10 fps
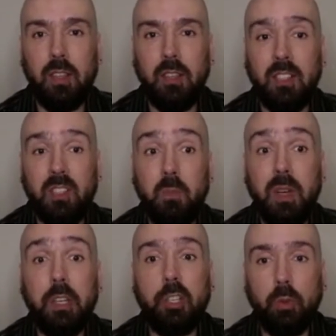
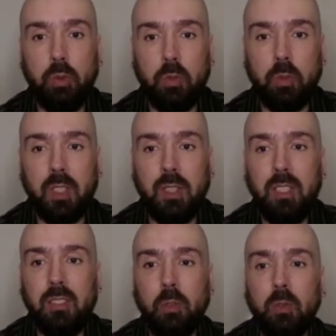spiritual tools. And
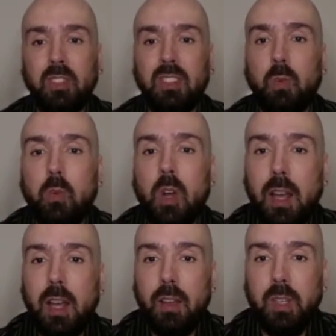these tools is what
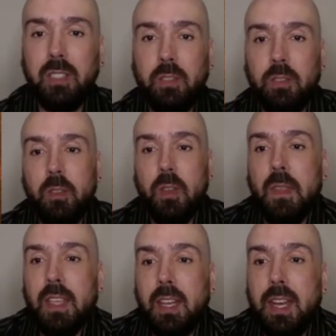I'm going to read to you
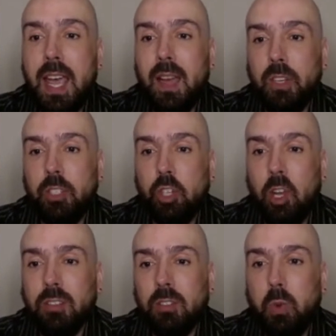now. In
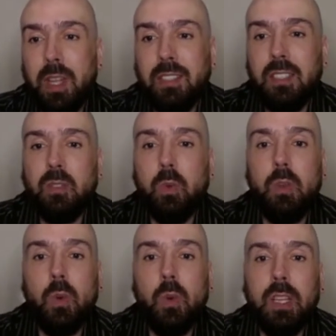John
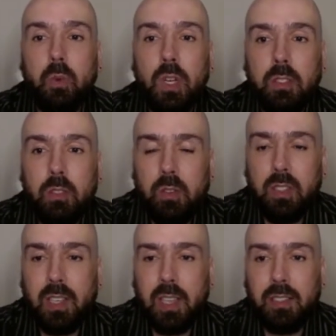20:21-22, it
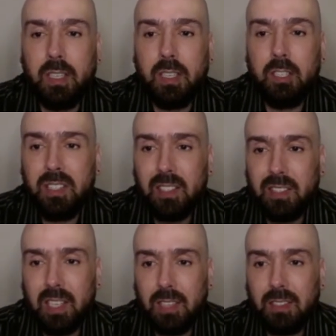says, "Then Jesus
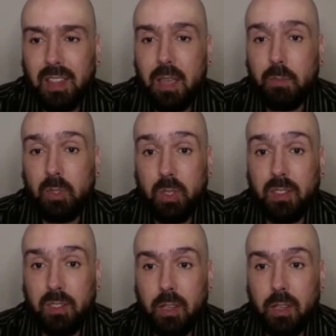said to them," to his